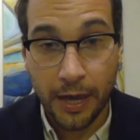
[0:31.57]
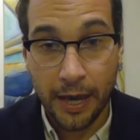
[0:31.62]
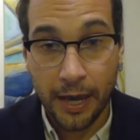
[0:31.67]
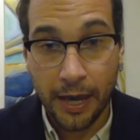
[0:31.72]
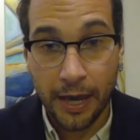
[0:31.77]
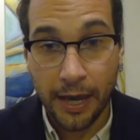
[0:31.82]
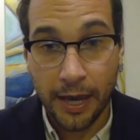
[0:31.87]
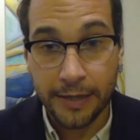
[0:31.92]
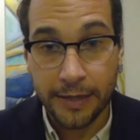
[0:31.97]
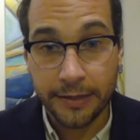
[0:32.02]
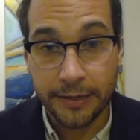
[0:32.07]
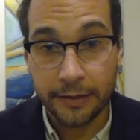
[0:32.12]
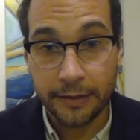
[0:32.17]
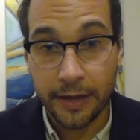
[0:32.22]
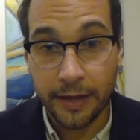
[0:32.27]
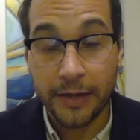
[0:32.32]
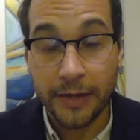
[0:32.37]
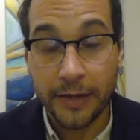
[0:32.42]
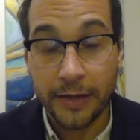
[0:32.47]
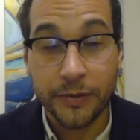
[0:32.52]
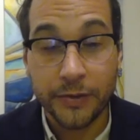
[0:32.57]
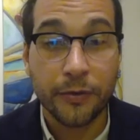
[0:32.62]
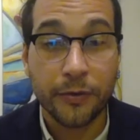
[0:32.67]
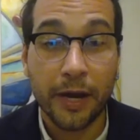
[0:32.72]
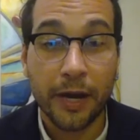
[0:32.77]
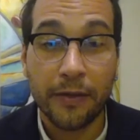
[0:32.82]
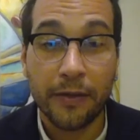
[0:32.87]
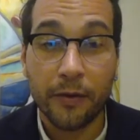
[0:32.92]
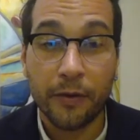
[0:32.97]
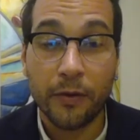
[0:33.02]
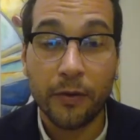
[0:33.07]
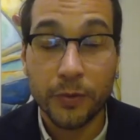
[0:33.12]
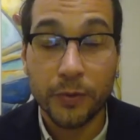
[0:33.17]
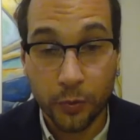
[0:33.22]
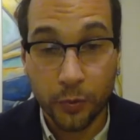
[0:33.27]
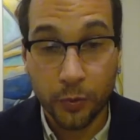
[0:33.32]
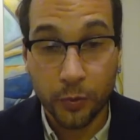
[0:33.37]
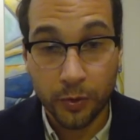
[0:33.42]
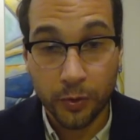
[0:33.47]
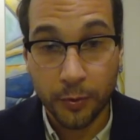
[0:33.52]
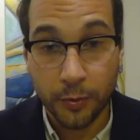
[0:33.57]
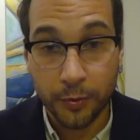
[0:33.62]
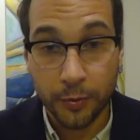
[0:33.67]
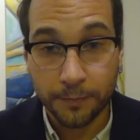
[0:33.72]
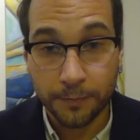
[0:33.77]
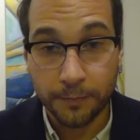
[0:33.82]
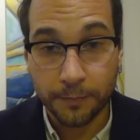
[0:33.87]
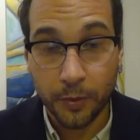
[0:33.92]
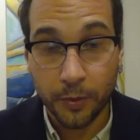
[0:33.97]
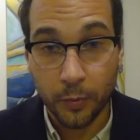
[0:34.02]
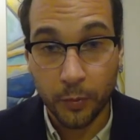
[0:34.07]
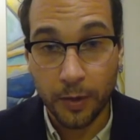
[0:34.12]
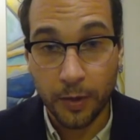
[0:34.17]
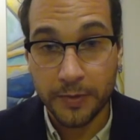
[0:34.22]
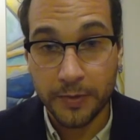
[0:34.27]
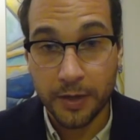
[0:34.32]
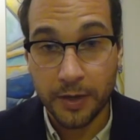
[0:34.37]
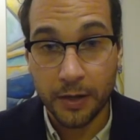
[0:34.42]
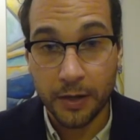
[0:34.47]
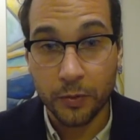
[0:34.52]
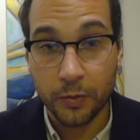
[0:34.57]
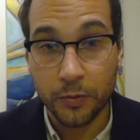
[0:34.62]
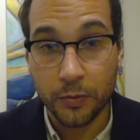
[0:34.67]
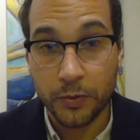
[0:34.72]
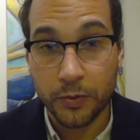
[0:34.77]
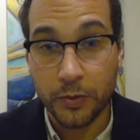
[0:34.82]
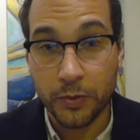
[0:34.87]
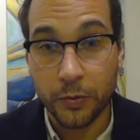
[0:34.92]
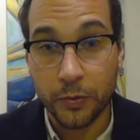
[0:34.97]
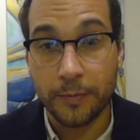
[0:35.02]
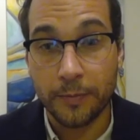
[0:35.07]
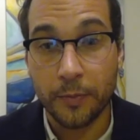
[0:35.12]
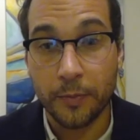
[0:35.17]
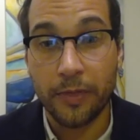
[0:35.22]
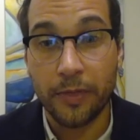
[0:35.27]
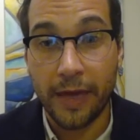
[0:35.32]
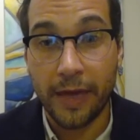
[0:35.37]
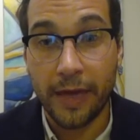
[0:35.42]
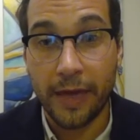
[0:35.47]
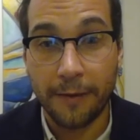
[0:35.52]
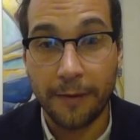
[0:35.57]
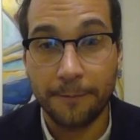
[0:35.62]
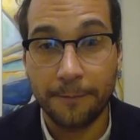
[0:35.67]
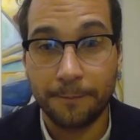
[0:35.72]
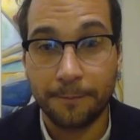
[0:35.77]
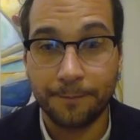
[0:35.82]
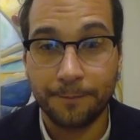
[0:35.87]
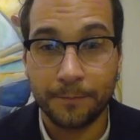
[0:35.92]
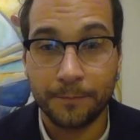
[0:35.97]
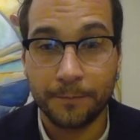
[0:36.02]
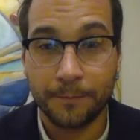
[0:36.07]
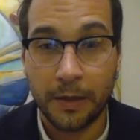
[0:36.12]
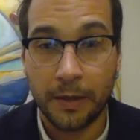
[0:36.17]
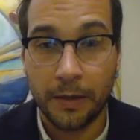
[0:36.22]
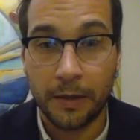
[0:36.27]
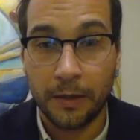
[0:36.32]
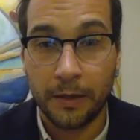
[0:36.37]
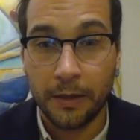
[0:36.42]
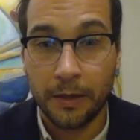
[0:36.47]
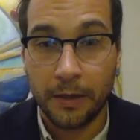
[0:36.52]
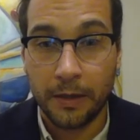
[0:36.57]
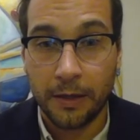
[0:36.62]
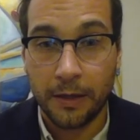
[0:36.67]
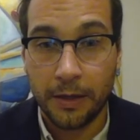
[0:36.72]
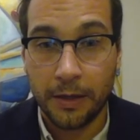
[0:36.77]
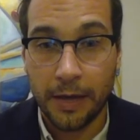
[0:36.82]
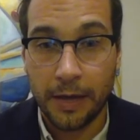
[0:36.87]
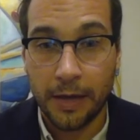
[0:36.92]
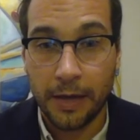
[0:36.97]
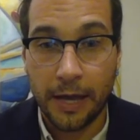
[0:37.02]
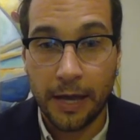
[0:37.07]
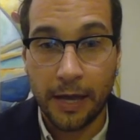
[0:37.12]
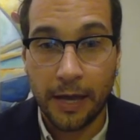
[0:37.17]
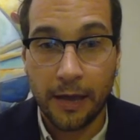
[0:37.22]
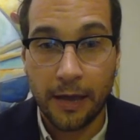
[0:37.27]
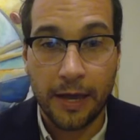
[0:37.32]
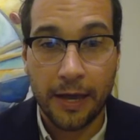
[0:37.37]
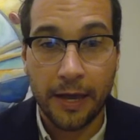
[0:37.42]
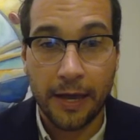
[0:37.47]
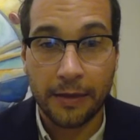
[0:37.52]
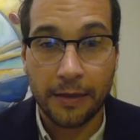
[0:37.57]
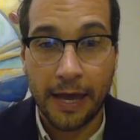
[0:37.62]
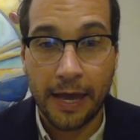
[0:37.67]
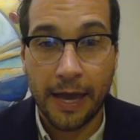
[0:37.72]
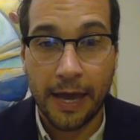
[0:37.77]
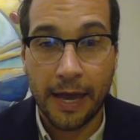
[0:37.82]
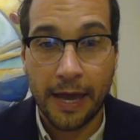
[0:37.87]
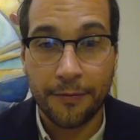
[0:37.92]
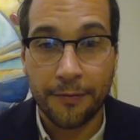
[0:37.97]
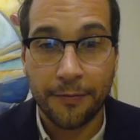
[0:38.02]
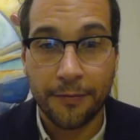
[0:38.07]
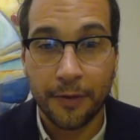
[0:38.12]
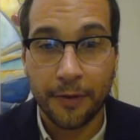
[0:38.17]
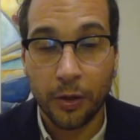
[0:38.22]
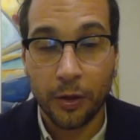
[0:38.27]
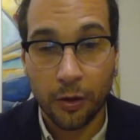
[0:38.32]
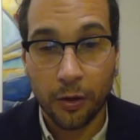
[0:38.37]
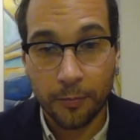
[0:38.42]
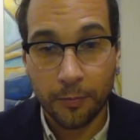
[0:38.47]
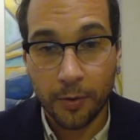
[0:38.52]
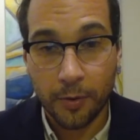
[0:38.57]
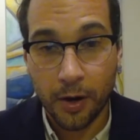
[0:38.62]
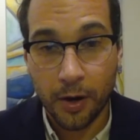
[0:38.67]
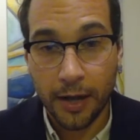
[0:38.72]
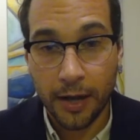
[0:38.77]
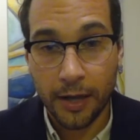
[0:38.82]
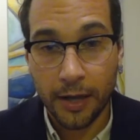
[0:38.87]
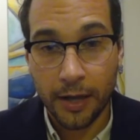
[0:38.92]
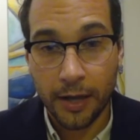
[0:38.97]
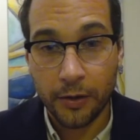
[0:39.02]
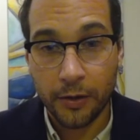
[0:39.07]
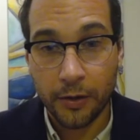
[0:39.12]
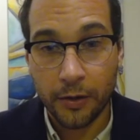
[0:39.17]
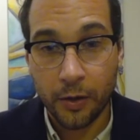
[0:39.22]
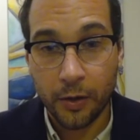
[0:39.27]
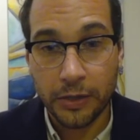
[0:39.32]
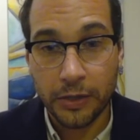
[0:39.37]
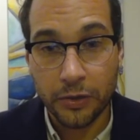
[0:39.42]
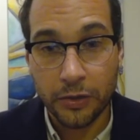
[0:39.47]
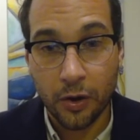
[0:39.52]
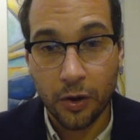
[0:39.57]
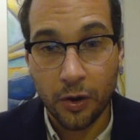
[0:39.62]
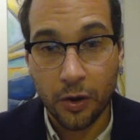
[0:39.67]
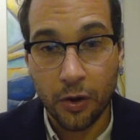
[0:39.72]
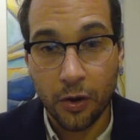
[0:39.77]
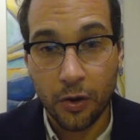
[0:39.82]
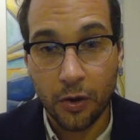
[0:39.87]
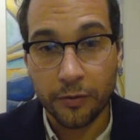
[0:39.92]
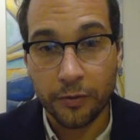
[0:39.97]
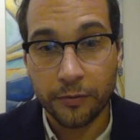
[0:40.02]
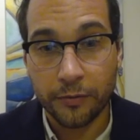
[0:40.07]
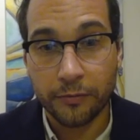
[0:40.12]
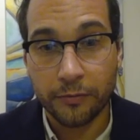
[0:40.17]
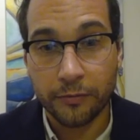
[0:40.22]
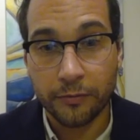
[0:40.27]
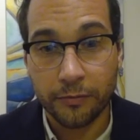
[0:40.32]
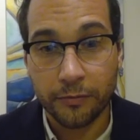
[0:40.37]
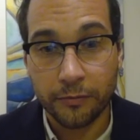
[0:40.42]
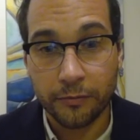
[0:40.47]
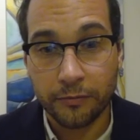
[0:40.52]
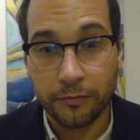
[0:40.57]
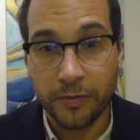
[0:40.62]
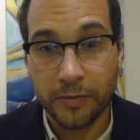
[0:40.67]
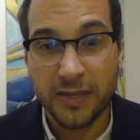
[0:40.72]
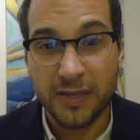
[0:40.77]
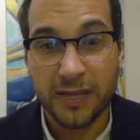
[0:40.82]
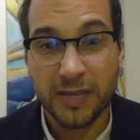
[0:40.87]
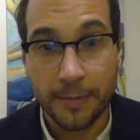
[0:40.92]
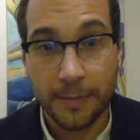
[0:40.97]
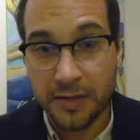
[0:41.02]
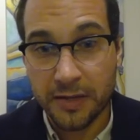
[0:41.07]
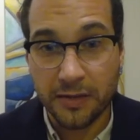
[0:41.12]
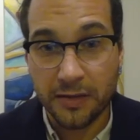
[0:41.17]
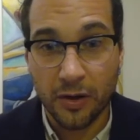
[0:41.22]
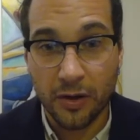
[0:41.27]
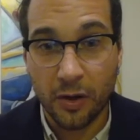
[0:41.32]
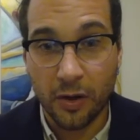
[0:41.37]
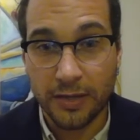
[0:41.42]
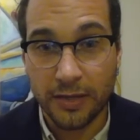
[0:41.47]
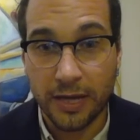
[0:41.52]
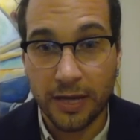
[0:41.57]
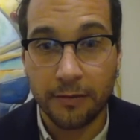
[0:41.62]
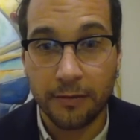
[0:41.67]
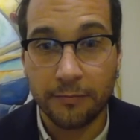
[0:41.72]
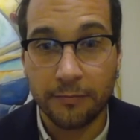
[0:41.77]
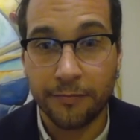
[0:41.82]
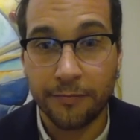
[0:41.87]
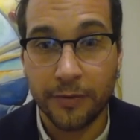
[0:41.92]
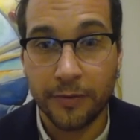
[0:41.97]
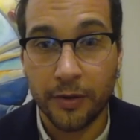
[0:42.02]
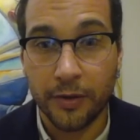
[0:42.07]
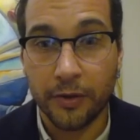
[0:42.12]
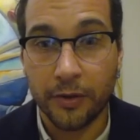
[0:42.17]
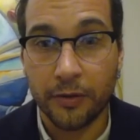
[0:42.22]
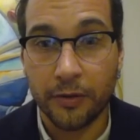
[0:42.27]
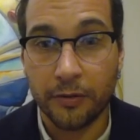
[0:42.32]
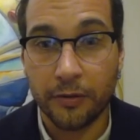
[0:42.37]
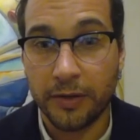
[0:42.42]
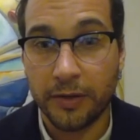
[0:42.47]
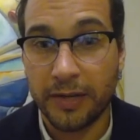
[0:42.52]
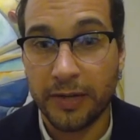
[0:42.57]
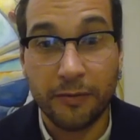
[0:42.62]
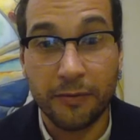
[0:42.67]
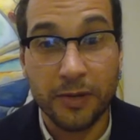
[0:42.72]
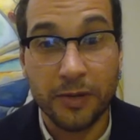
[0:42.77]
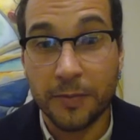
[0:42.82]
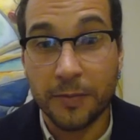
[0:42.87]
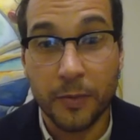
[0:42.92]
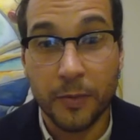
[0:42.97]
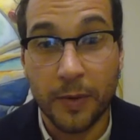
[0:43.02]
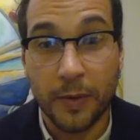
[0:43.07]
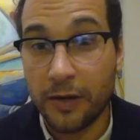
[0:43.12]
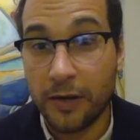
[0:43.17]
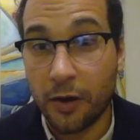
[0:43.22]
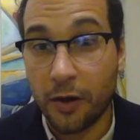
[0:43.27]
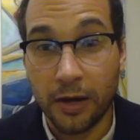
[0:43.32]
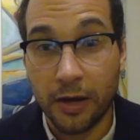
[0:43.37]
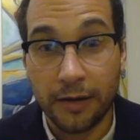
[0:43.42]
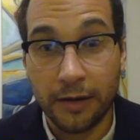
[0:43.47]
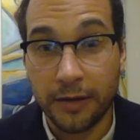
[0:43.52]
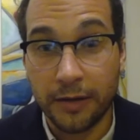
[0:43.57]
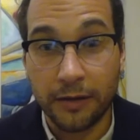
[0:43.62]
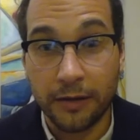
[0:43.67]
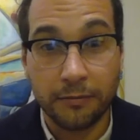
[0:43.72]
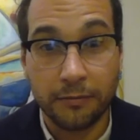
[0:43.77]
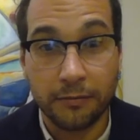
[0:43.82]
and how to create their own storyboard on a website called Storyboard That. Now they have a lot of prior knowledge on the substance, the content, the difference between non-living